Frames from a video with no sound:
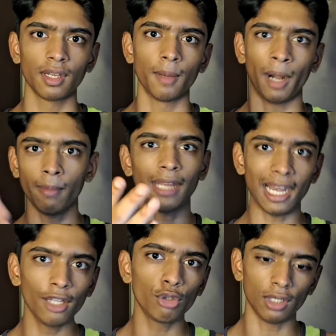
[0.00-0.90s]
But I'm
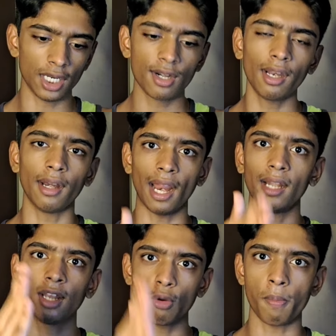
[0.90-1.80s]
telling you to literally
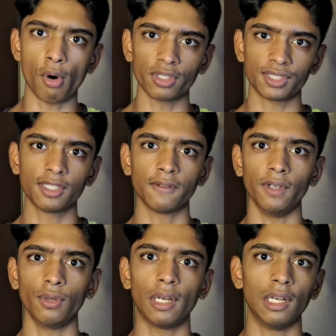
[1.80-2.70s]
right now pause this
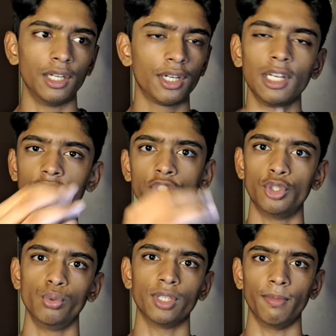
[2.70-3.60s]
video and literally just
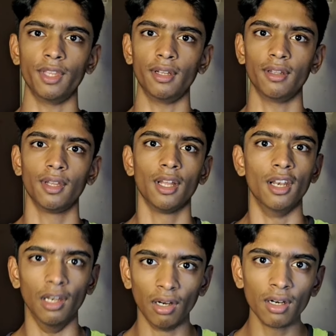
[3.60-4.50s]
do something.
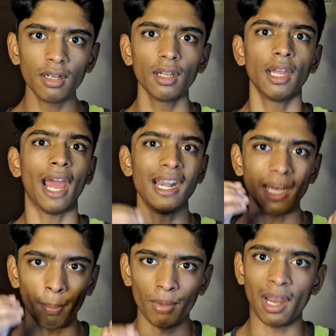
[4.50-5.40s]
Learn and
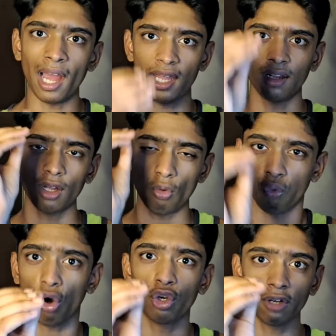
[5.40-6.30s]
apply
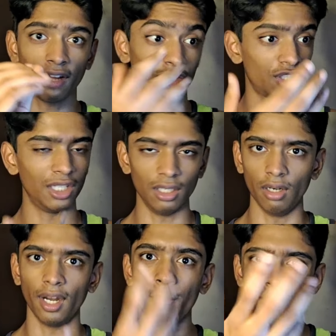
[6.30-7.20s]
what you have actually
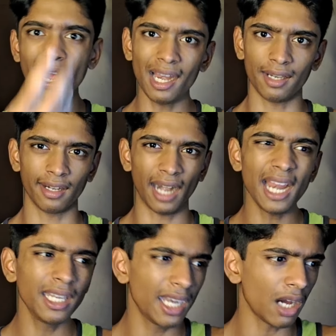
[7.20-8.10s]
learned. Apply it
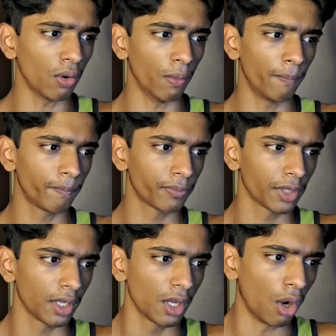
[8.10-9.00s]
right now.
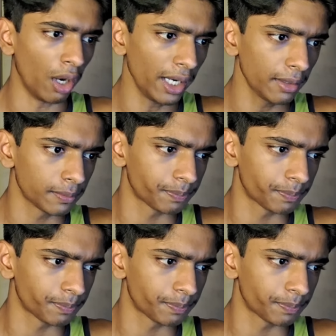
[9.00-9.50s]
Alright?